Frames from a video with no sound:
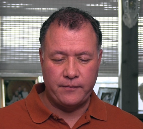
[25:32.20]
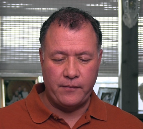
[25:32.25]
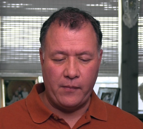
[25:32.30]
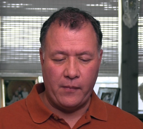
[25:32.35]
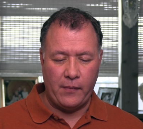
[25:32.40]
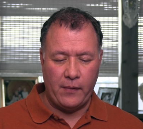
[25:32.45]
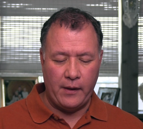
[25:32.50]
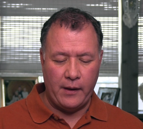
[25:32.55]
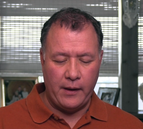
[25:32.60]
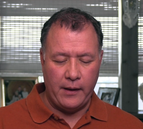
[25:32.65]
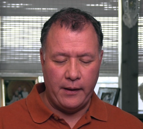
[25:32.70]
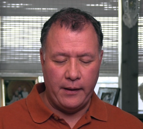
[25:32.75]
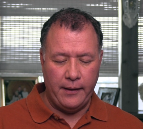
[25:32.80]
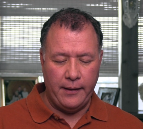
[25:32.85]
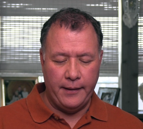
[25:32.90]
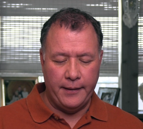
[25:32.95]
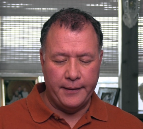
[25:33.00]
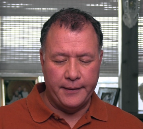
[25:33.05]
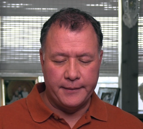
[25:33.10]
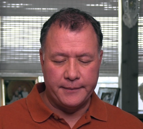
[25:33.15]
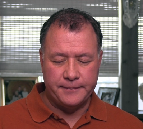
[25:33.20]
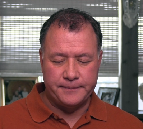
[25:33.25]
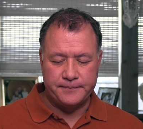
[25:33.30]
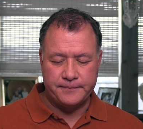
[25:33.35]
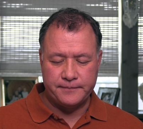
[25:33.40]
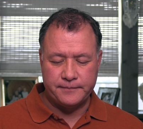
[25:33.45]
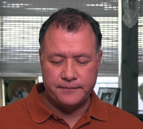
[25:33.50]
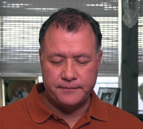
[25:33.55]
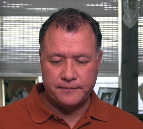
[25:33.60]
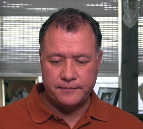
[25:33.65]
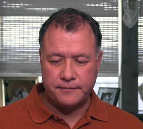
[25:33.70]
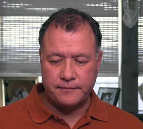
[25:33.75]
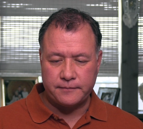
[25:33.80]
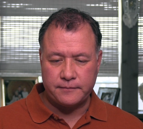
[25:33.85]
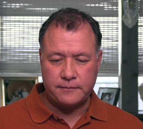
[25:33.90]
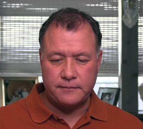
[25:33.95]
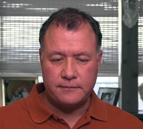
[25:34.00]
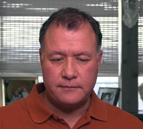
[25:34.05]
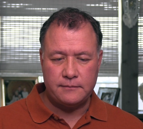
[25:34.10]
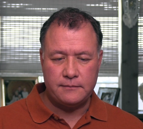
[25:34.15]

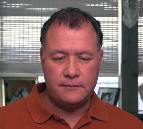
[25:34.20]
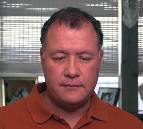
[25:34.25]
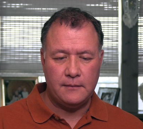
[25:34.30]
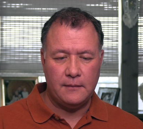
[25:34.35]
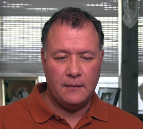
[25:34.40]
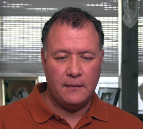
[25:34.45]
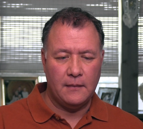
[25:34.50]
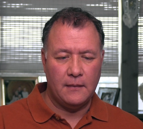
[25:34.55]
Nobody speaks.